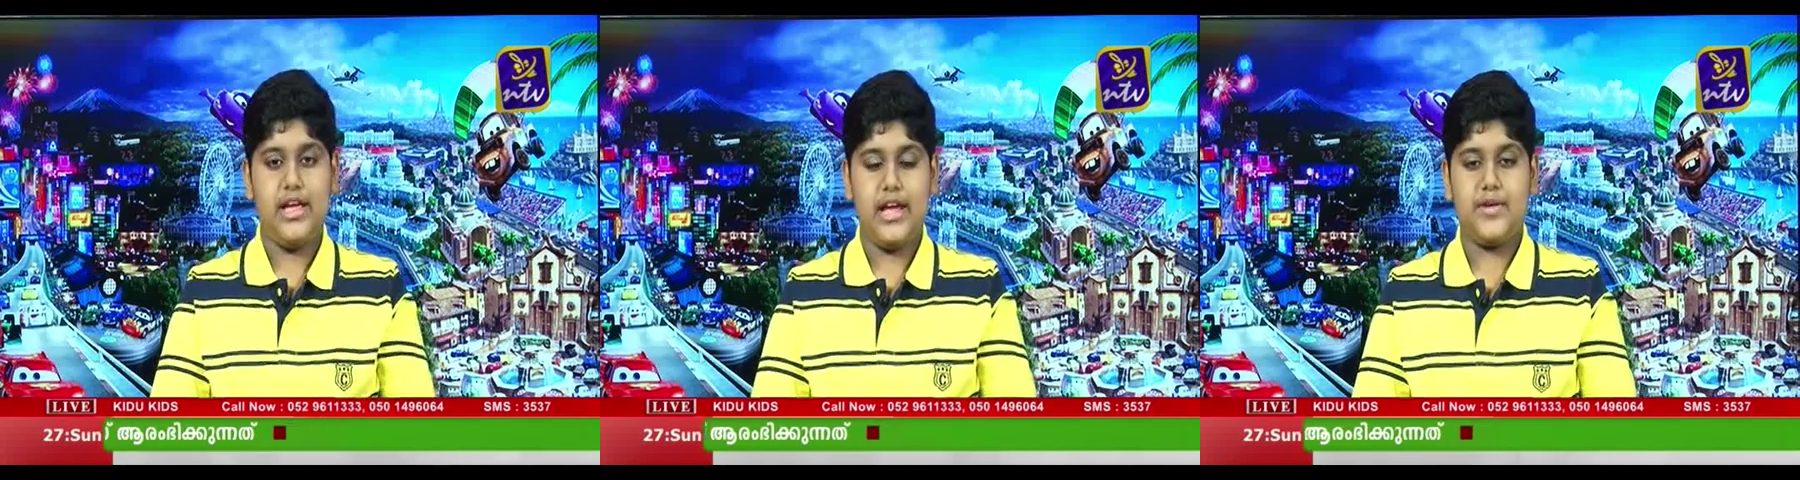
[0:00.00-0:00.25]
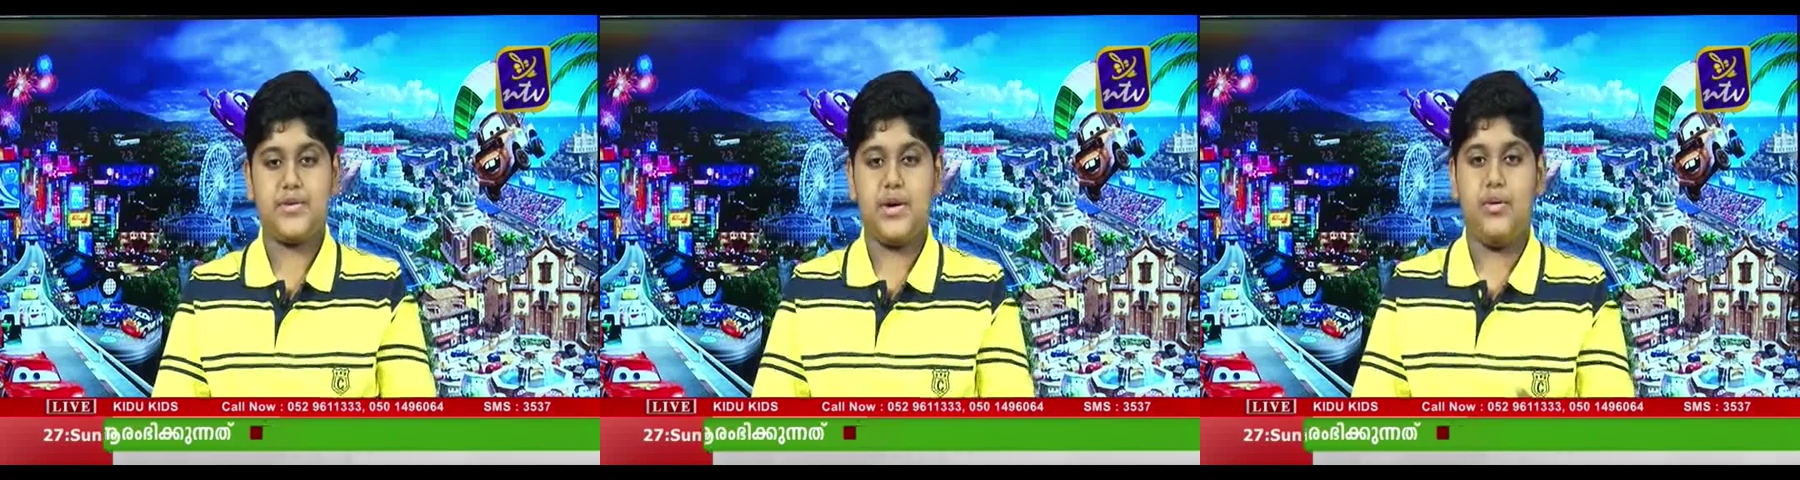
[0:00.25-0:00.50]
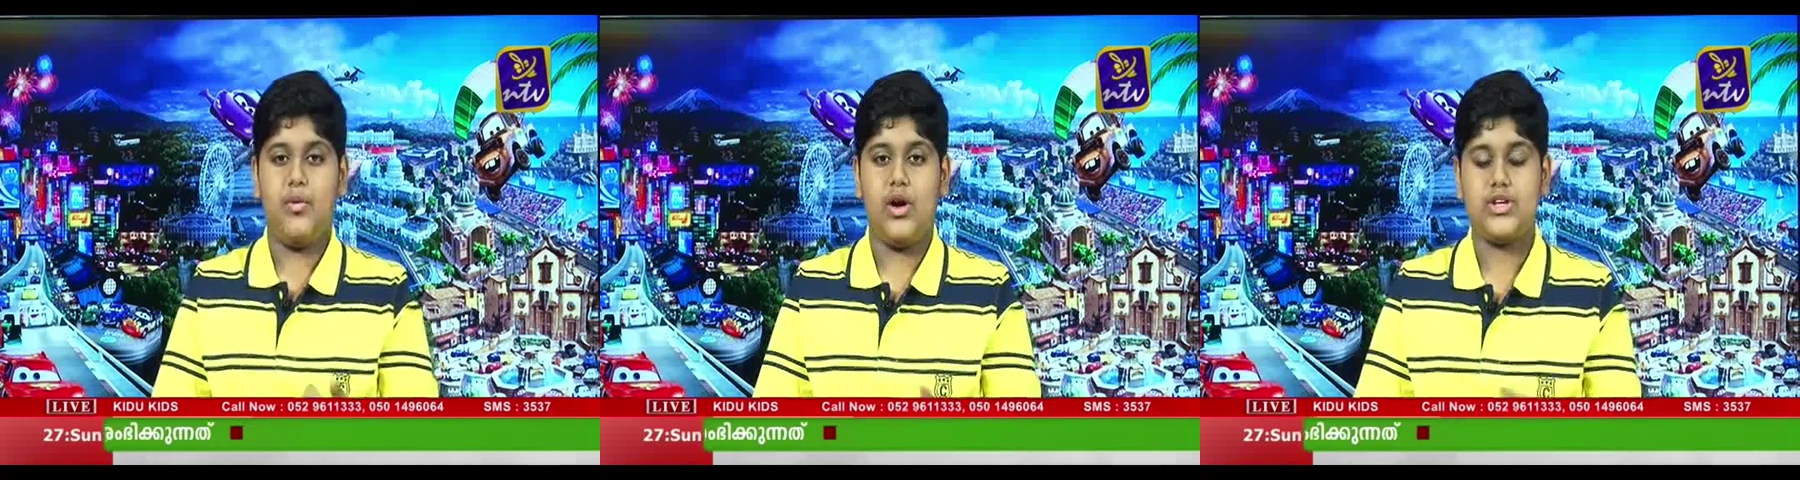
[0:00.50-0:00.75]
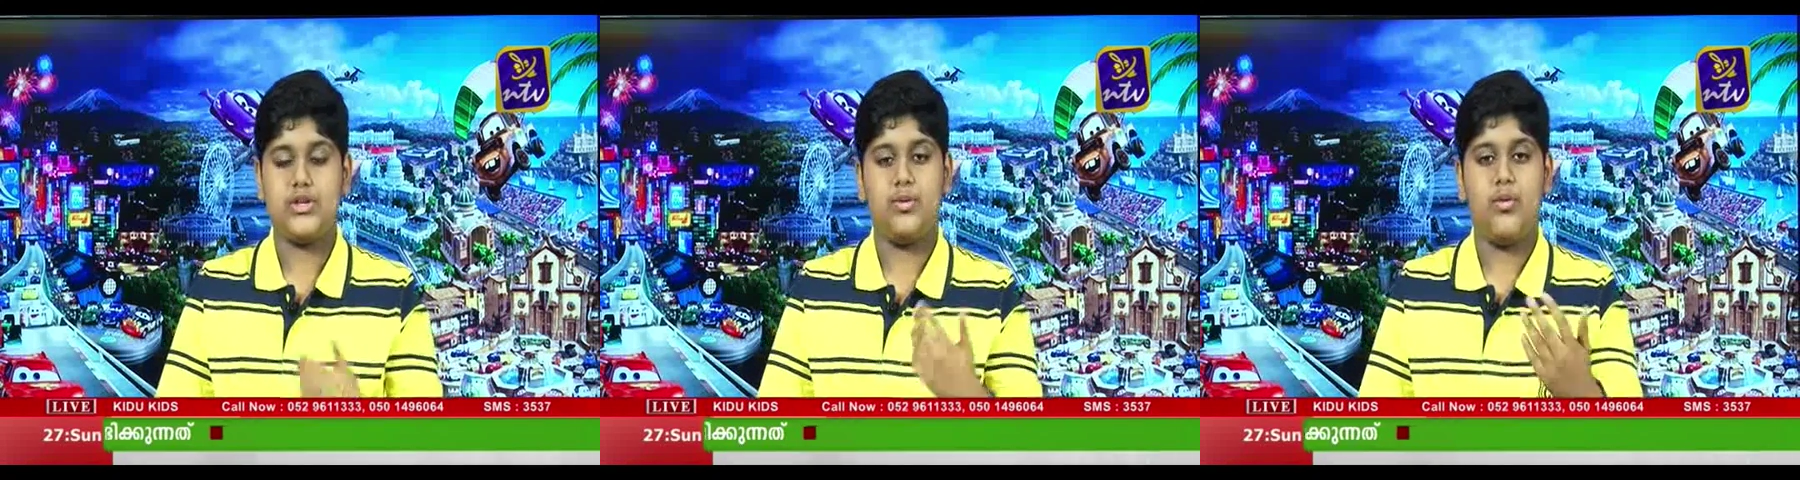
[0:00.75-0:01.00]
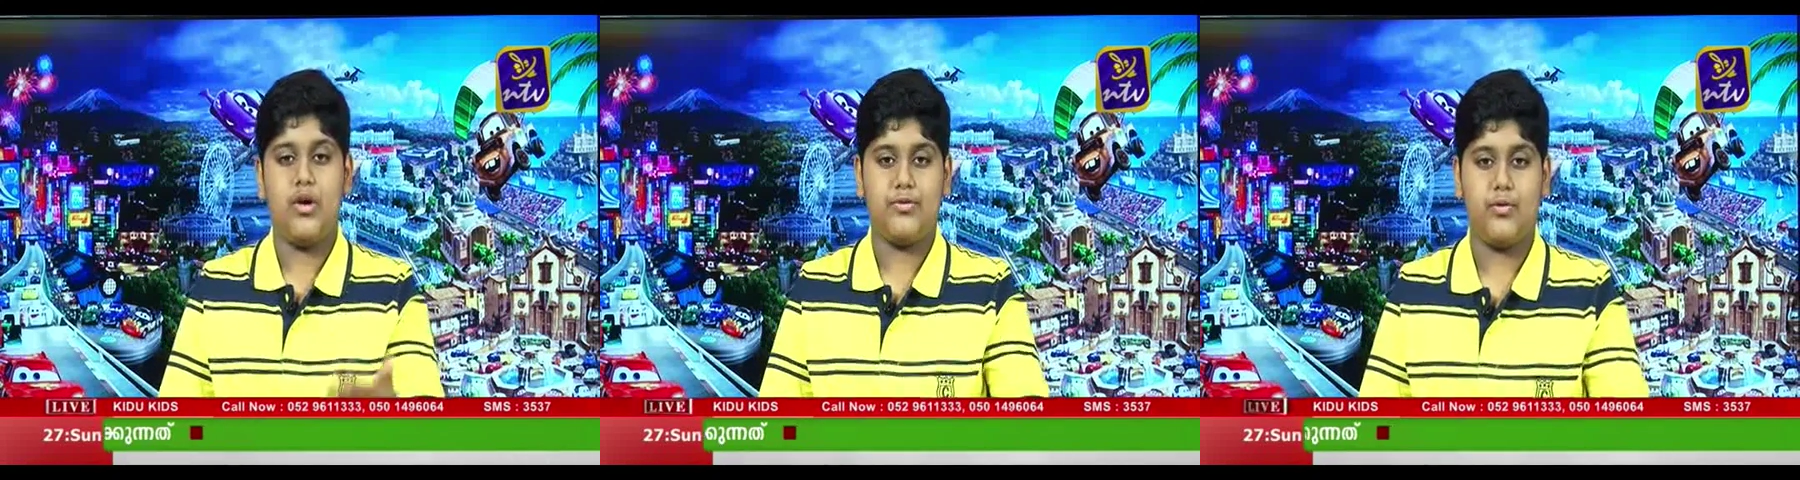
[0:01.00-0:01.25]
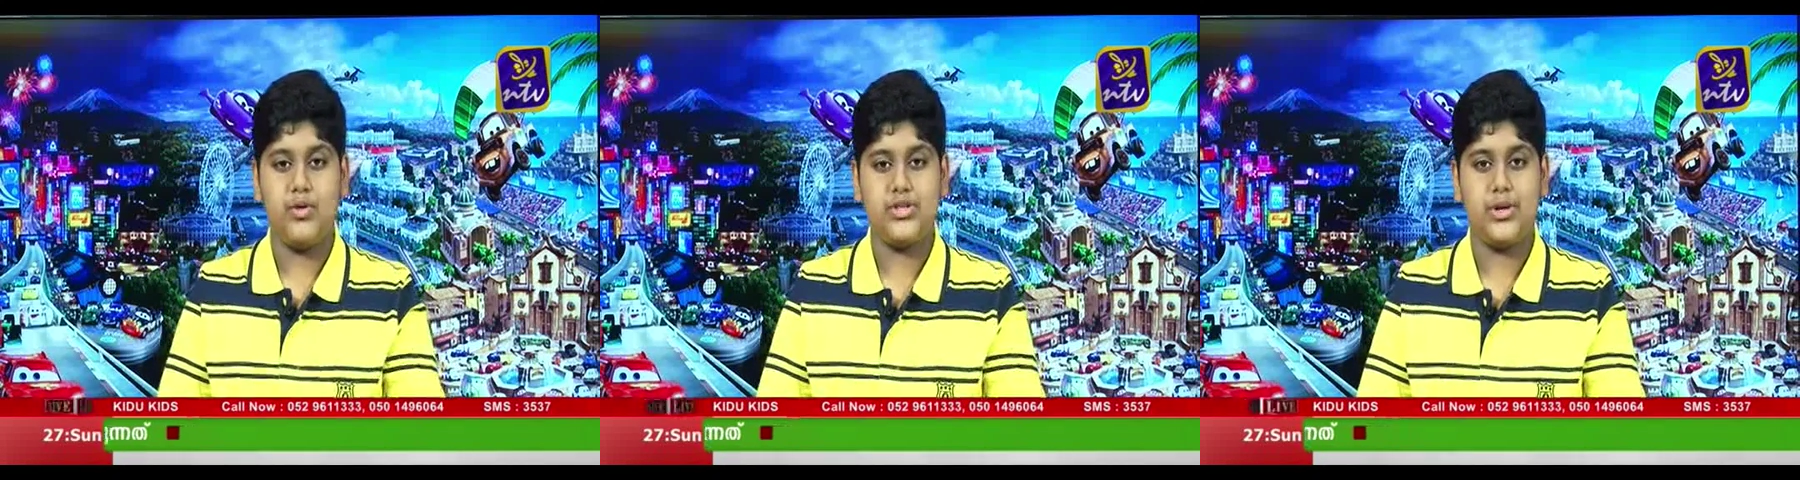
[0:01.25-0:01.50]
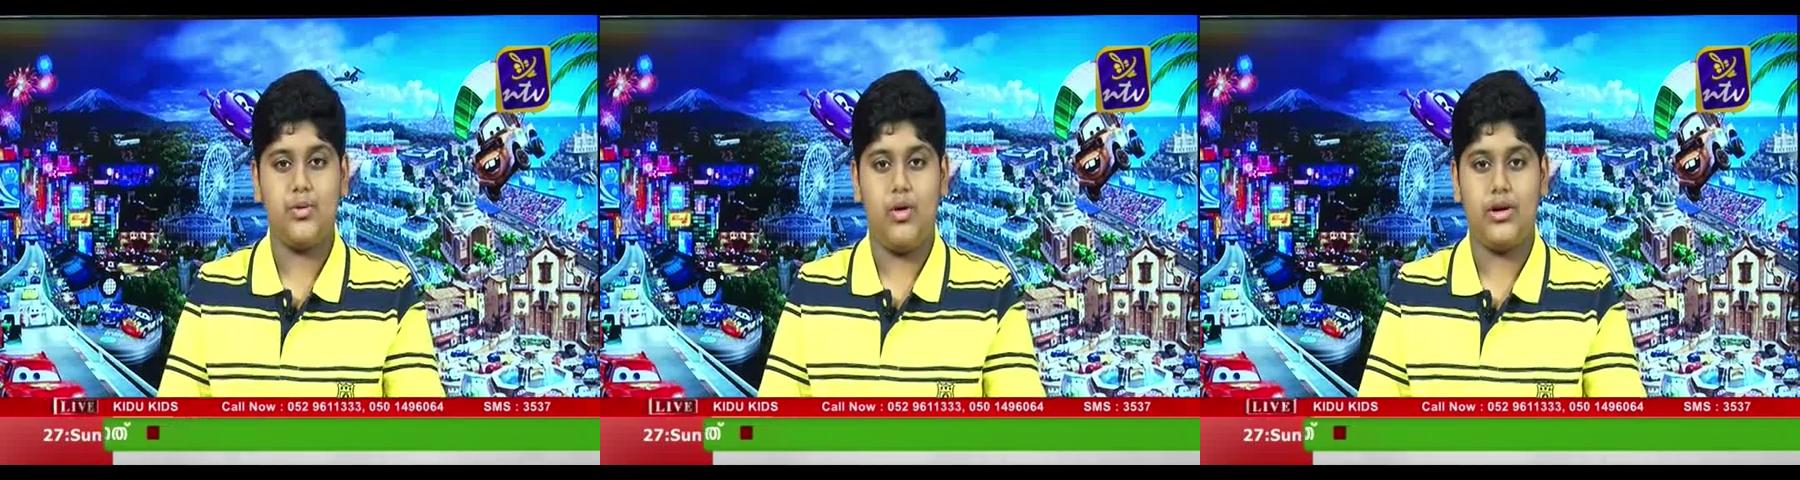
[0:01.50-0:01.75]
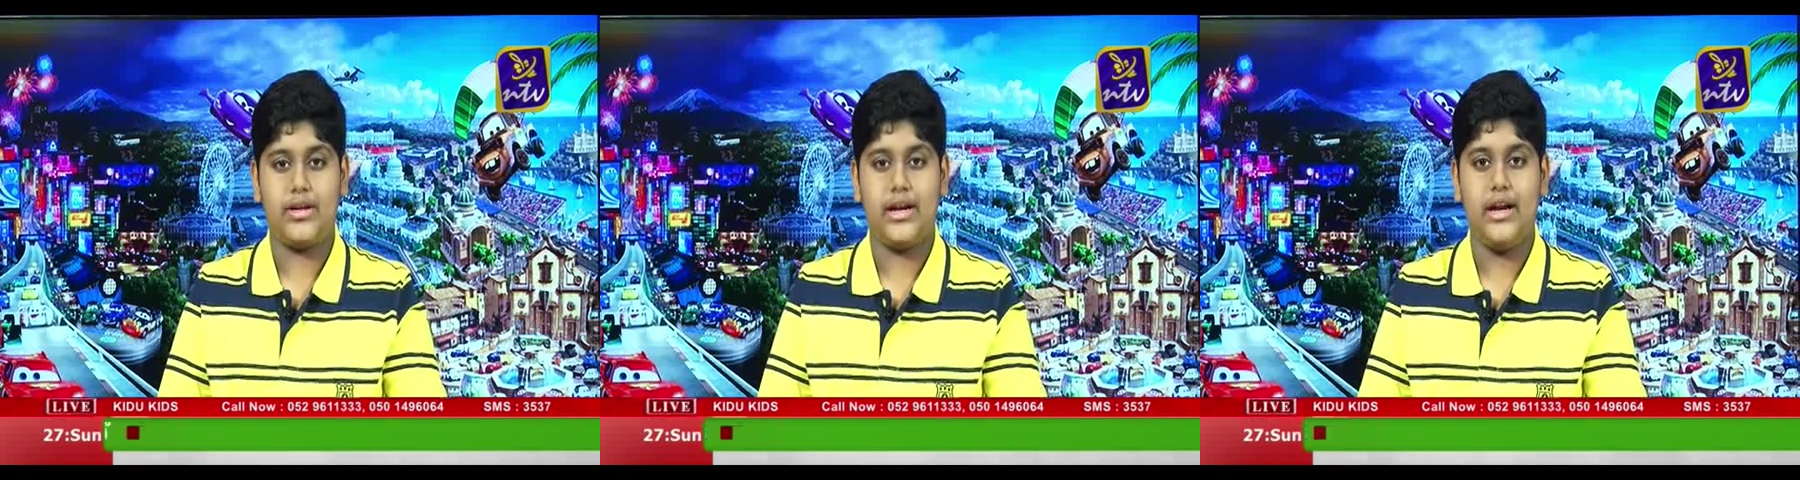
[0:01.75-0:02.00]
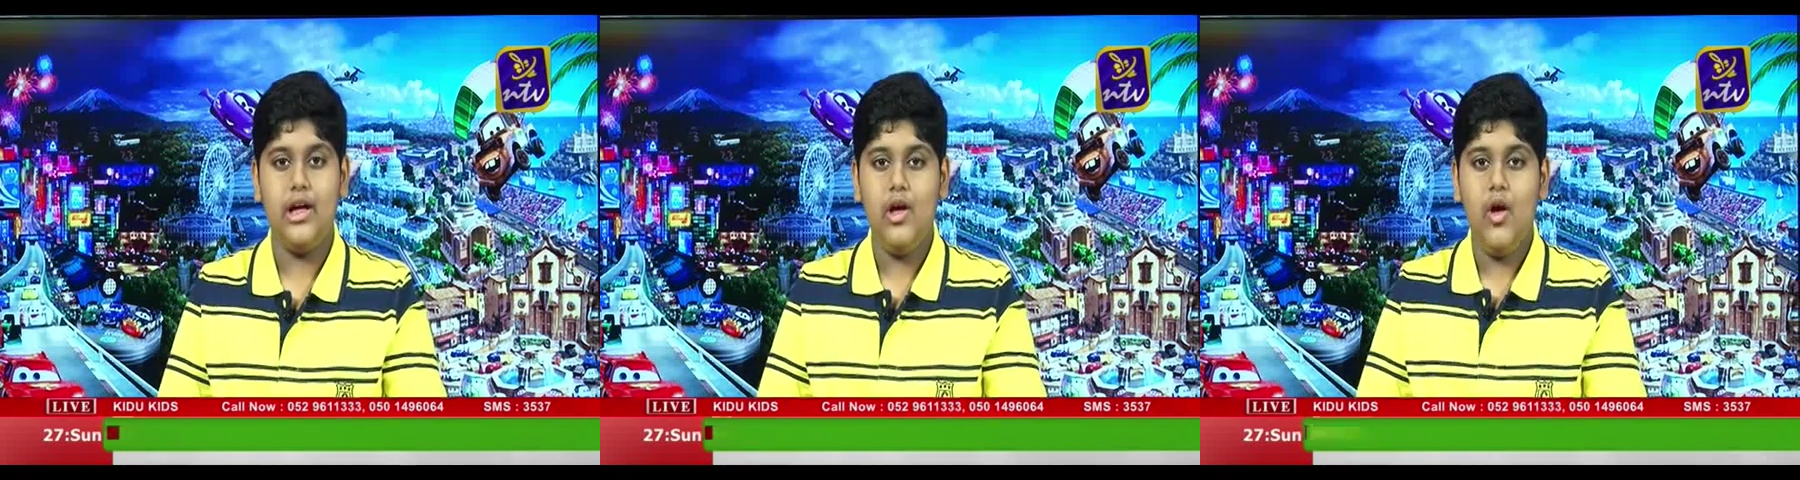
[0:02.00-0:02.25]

if what phone she wanted,